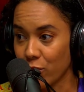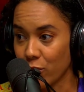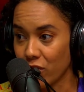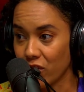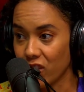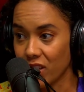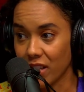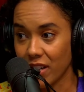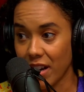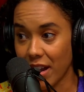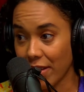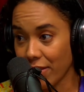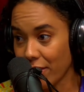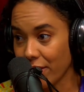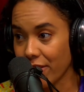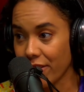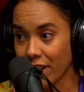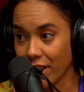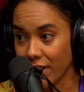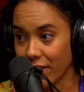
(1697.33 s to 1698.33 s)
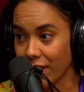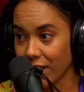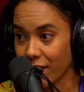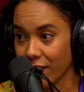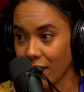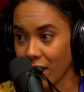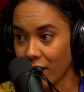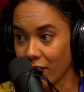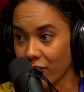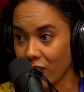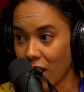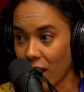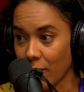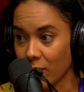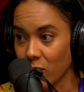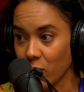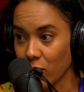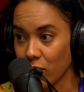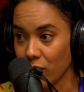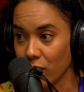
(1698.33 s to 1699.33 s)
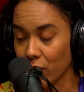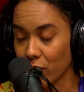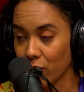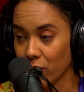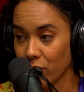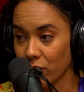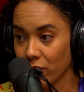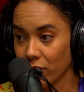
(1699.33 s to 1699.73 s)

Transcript: which is another thing that a lot of cops will do.